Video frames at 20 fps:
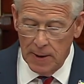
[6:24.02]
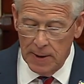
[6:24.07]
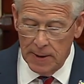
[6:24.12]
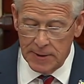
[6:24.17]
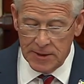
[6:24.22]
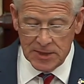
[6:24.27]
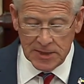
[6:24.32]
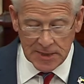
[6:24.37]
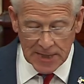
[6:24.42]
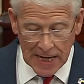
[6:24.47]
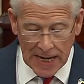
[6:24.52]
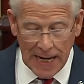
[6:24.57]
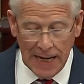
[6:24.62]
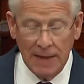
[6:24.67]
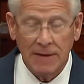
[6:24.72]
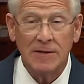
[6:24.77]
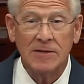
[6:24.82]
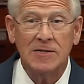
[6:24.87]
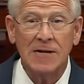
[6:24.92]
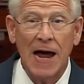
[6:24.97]

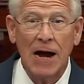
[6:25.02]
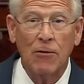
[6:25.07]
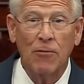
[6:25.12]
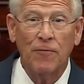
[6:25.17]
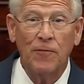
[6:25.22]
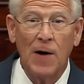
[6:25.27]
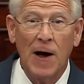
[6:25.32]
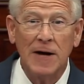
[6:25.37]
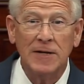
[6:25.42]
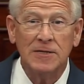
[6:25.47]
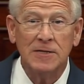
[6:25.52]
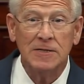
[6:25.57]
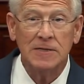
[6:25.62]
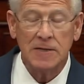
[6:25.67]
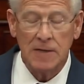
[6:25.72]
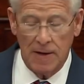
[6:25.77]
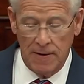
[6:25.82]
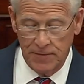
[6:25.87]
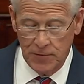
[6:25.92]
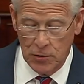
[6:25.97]
seeing the sacrifices
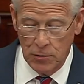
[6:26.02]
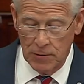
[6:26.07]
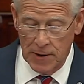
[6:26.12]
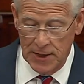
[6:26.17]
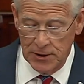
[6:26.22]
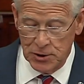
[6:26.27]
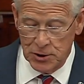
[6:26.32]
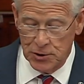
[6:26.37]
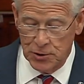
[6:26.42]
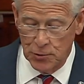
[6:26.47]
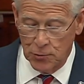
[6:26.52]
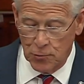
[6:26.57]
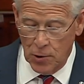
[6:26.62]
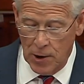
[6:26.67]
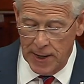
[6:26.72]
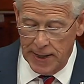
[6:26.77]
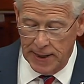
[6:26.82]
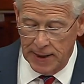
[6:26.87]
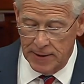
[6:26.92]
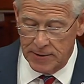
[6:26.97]
of courageous
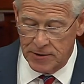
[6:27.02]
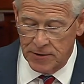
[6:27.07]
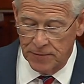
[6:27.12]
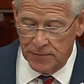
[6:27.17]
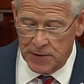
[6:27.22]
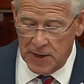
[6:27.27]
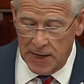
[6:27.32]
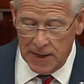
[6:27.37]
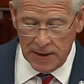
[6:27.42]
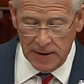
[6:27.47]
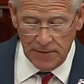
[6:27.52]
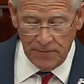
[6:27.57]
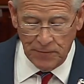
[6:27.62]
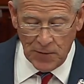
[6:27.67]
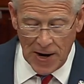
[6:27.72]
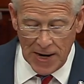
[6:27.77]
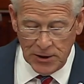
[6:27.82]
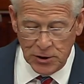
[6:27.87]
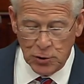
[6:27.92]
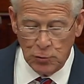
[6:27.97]
Ukrainians who've taken the
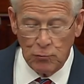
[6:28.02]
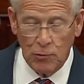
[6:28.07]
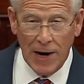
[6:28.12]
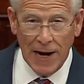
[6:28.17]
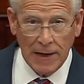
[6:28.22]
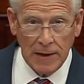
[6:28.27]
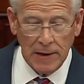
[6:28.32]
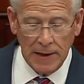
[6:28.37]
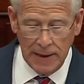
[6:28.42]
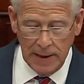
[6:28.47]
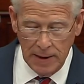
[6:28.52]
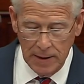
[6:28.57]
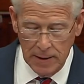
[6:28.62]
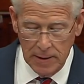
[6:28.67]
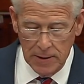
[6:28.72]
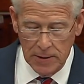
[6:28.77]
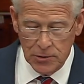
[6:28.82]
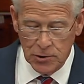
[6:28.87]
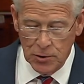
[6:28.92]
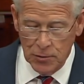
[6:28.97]
fight directly
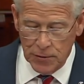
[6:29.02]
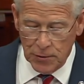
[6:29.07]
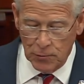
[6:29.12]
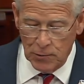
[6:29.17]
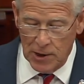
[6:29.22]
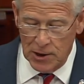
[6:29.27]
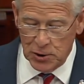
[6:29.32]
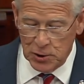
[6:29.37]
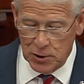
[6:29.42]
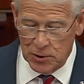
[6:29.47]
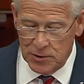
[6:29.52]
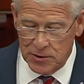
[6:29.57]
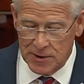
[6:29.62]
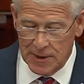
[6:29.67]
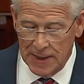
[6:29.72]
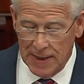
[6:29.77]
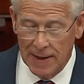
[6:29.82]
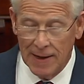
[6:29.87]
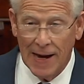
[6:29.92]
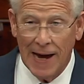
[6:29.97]
to the Russians
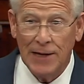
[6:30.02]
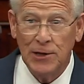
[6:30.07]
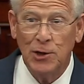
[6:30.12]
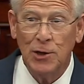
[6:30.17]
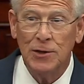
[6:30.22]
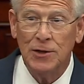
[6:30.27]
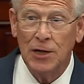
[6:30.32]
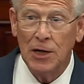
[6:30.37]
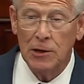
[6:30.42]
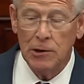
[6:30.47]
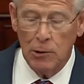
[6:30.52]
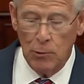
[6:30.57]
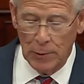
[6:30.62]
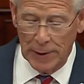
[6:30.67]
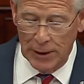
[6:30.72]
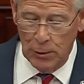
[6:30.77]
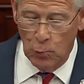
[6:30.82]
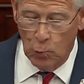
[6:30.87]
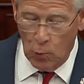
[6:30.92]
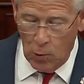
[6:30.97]
and
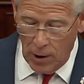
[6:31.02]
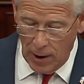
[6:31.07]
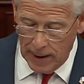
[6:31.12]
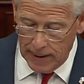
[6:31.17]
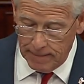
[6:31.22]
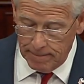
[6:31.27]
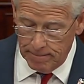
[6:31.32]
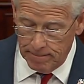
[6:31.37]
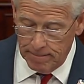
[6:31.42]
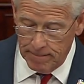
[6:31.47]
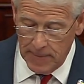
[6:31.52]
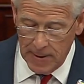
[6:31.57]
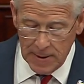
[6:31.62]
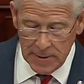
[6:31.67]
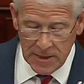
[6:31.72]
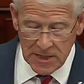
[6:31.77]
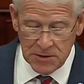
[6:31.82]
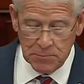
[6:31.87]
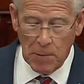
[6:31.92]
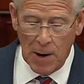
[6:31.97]
continually won,
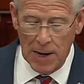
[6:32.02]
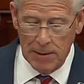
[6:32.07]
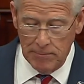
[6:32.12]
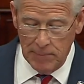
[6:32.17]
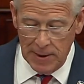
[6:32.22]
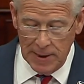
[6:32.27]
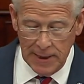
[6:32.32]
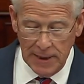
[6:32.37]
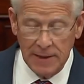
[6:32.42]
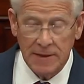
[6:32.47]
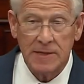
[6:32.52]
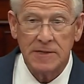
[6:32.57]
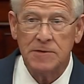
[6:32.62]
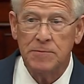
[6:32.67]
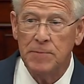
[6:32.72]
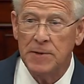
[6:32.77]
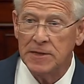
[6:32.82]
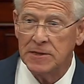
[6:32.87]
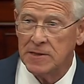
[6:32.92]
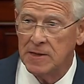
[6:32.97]
despite many
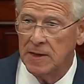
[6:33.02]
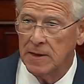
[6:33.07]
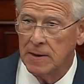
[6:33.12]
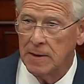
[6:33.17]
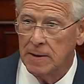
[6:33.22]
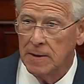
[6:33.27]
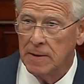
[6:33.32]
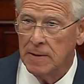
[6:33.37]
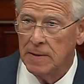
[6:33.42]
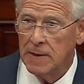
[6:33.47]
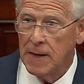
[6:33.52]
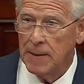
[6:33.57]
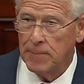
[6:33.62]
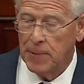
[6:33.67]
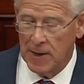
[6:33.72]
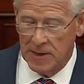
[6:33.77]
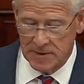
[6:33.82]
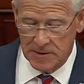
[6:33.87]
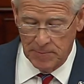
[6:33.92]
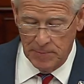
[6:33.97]
dismissing that
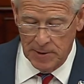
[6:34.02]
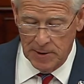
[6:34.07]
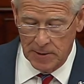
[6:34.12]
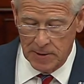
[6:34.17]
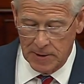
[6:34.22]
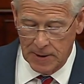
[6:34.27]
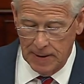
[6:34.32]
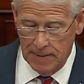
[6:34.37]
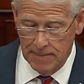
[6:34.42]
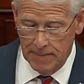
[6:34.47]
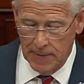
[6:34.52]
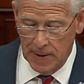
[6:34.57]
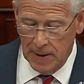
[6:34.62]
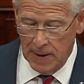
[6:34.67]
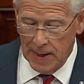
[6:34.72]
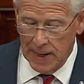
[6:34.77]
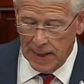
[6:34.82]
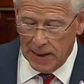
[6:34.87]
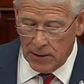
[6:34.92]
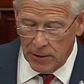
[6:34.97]
possibility,
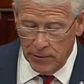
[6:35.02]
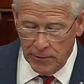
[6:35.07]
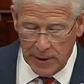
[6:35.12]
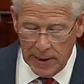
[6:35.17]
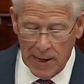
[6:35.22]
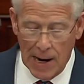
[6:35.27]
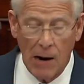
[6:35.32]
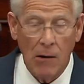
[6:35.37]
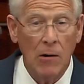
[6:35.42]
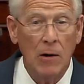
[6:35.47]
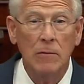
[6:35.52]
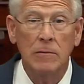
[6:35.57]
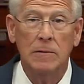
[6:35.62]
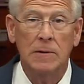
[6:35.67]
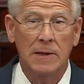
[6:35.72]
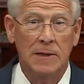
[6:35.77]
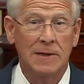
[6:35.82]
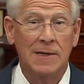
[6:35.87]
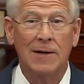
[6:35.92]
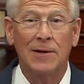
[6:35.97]
including our own
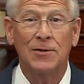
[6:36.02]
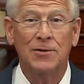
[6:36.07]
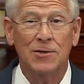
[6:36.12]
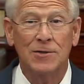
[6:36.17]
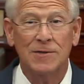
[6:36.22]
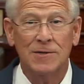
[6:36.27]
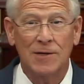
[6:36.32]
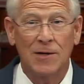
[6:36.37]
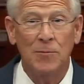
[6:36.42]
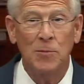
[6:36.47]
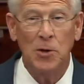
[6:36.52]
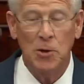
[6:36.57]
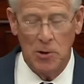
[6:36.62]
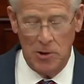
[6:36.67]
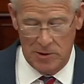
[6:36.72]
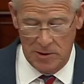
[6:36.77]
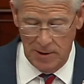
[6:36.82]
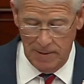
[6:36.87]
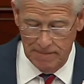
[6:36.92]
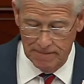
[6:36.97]
intelligence
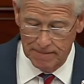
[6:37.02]
community.